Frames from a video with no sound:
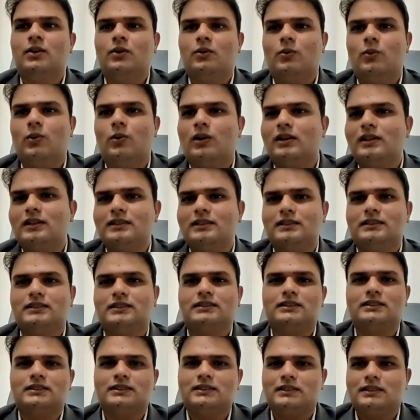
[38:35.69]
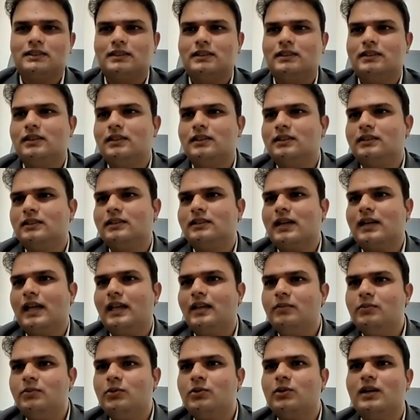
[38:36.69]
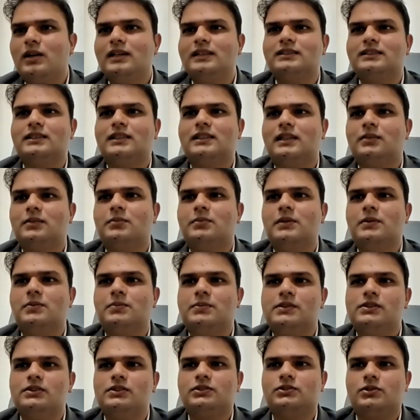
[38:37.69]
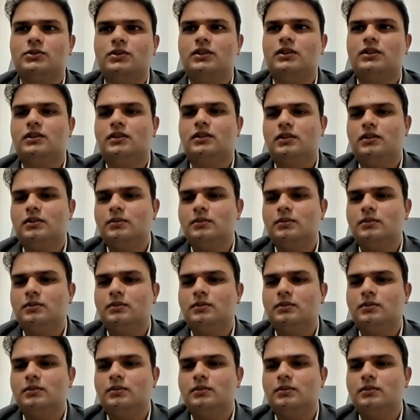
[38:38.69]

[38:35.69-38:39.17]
what is the time horizon that people should